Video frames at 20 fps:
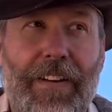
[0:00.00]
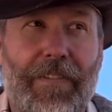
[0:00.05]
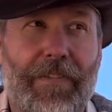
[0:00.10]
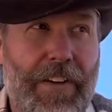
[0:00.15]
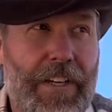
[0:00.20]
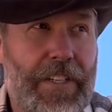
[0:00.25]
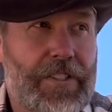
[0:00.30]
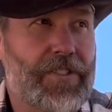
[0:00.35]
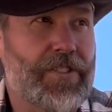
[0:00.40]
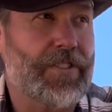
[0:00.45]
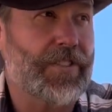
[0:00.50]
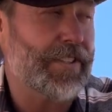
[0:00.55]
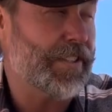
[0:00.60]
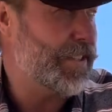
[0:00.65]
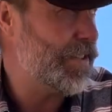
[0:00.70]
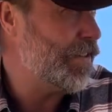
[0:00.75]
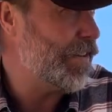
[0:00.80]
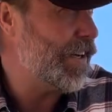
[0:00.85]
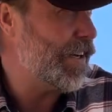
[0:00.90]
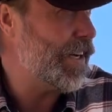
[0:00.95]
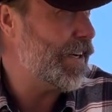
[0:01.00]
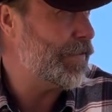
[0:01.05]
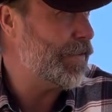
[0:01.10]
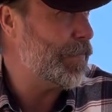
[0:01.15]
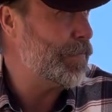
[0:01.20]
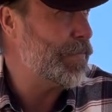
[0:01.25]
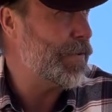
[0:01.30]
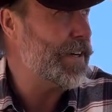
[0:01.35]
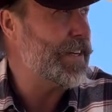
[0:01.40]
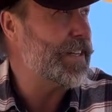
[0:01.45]
eventually you'll have a
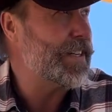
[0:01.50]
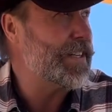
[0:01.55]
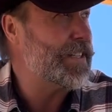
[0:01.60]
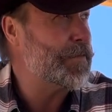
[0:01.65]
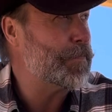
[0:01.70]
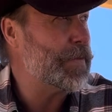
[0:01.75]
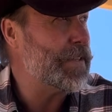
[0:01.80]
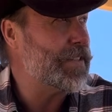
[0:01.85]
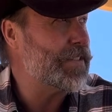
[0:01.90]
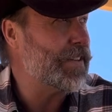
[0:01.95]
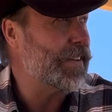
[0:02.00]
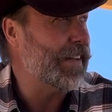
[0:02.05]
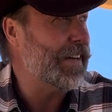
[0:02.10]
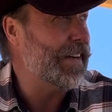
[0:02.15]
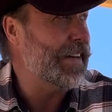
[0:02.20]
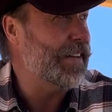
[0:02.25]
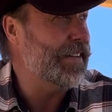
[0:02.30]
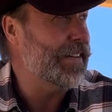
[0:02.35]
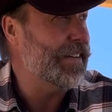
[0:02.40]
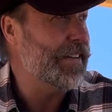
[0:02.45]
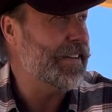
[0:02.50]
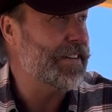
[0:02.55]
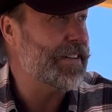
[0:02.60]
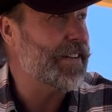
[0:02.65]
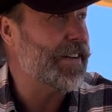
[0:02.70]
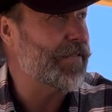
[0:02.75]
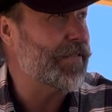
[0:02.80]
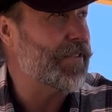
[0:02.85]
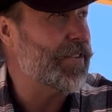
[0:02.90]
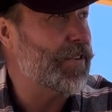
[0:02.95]
pretty nice piece of land, and you
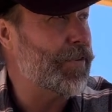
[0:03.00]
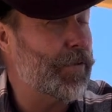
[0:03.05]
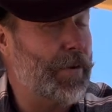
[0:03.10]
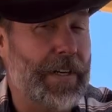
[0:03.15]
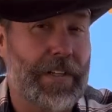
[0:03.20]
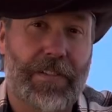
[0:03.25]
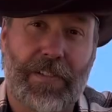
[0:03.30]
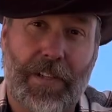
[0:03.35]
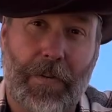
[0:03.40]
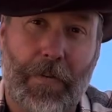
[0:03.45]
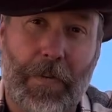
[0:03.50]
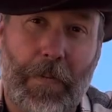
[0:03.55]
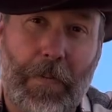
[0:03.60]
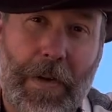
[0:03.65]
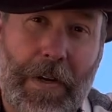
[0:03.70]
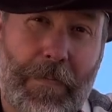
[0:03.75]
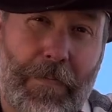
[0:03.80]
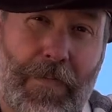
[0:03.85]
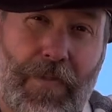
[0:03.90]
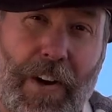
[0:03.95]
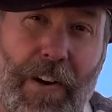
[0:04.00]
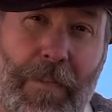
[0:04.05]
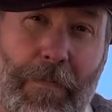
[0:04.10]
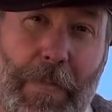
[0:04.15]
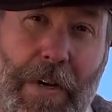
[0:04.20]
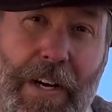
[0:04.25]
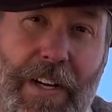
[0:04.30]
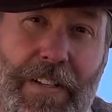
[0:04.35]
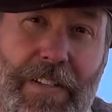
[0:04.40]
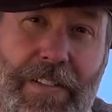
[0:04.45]
never know what. Someone might drive
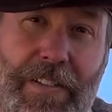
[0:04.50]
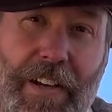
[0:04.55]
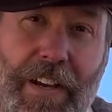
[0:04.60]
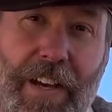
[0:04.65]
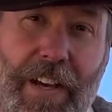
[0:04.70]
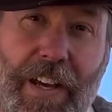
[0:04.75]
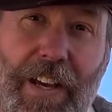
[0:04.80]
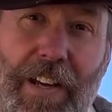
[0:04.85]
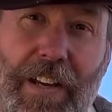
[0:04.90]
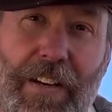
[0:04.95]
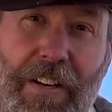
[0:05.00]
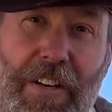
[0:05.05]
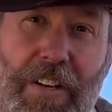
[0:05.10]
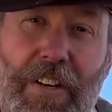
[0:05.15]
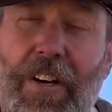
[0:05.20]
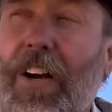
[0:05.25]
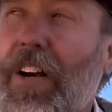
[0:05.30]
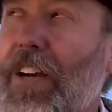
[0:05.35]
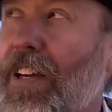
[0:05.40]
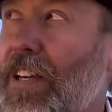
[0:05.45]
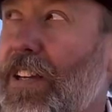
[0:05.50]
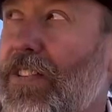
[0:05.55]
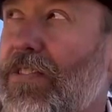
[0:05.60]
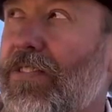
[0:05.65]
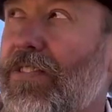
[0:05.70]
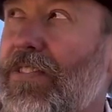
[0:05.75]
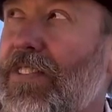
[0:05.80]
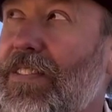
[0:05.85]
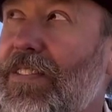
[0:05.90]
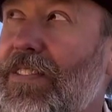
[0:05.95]
by and say, hey, are you
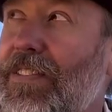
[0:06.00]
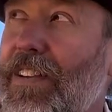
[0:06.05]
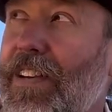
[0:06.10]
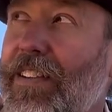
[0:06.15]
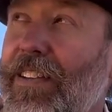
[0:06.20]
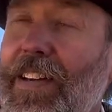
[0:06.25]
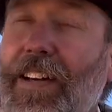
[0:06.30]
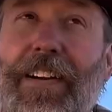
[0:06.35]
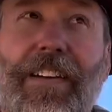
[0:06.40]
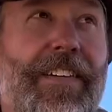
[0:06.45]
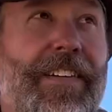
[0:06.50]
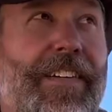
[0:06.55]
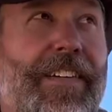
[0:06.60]
interested in selling?